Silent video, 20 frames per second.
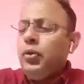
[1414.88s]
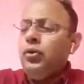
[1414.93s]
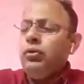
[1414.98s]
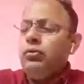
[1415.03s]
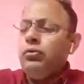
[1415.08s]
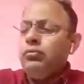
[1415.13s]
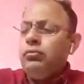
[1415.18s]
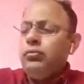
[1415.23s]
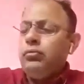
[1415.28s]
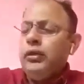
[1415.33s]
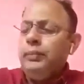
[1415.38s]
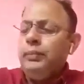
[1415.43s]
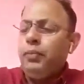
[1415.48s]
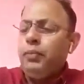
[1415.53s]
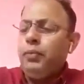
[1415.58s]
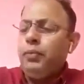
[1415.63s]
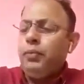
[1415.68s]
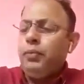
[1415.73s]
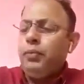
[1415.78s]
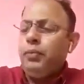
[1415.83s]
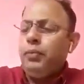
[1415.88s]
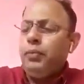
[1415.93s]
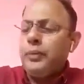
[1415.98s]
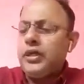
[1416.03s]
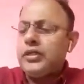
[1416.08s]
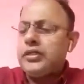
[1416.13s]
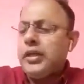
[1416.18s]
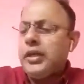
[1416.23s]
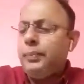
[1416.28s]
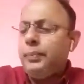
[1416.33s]
two
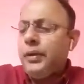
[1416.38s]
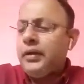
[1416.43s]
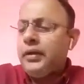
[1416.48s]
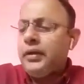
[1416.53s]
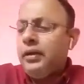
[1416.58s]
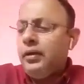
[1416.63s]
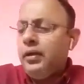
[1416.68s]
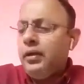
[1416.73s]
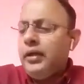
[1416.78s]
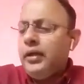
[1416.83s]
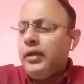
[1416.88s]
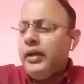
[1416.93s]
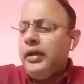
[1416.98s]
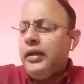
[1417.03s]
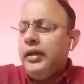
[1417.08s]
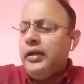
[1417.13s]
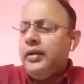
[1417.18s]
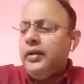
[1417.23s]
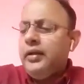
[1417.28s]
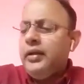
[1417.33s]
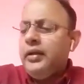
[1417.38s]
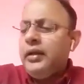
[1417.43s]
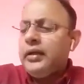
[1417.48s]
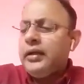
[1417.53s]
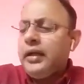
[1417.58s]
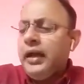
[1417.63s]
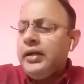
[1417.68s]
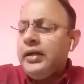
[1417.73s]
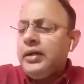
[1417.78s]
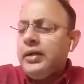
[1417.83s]
important projects Japan already
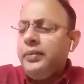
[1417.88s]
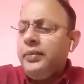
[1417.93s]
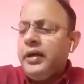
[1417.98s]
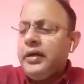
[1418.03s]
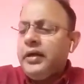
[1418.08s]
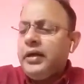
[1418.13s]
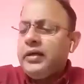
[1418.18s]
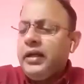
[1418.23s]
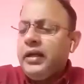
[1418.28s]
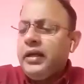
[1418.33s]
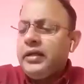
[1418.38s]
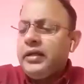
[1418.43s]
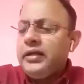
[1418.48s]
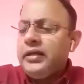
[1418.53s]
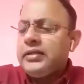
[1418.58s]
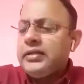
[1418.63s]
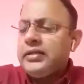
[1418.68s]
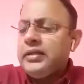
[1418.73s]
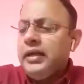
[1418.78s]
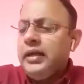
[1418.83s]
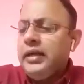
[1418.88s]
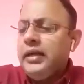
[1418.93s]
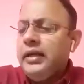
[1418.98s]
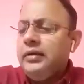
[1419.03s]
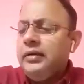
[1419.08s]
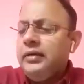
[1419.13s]
cultivated. That is,